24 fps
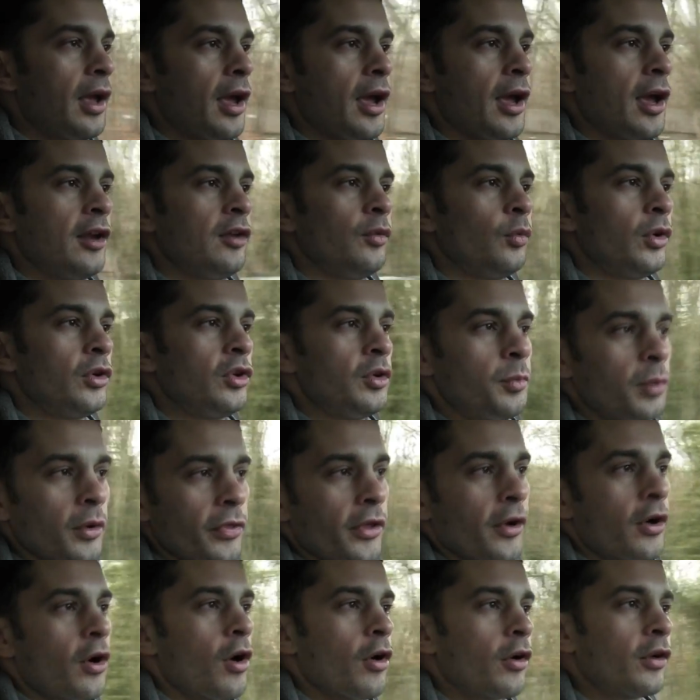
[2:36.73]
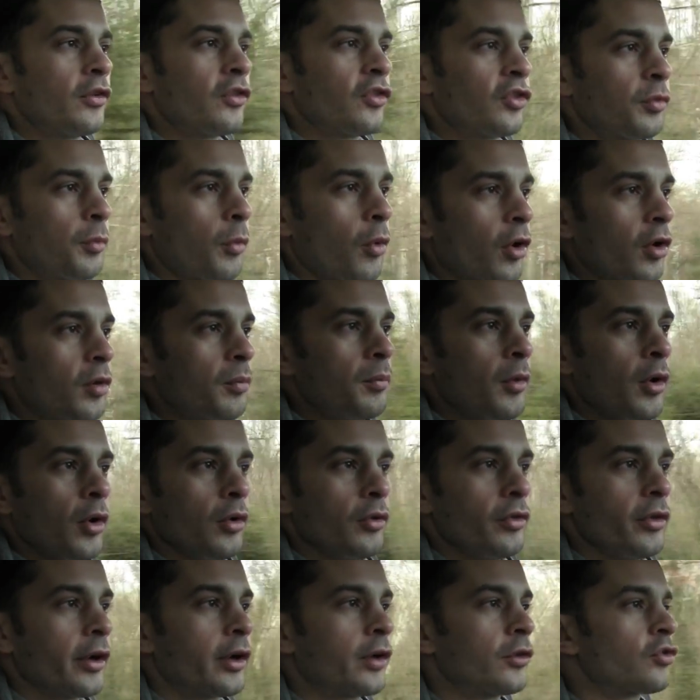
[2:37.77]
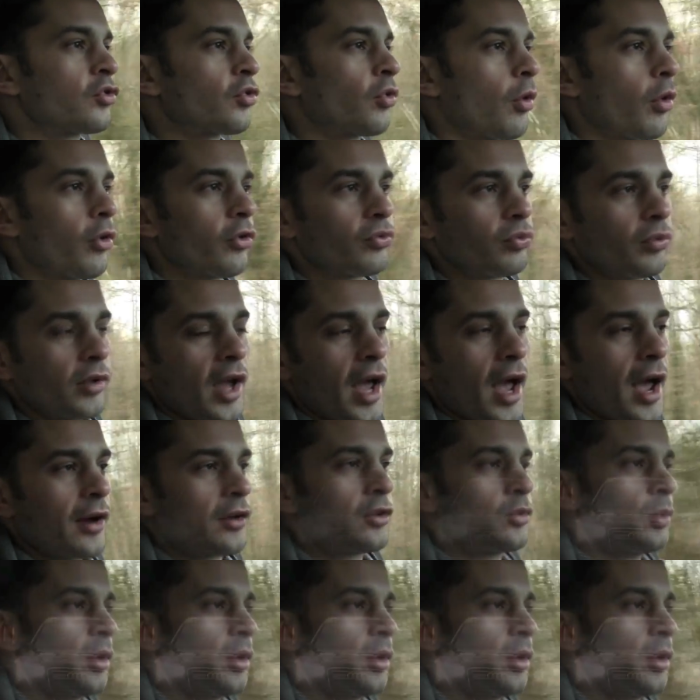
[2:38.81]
And when you put the car in sport mode, the controls react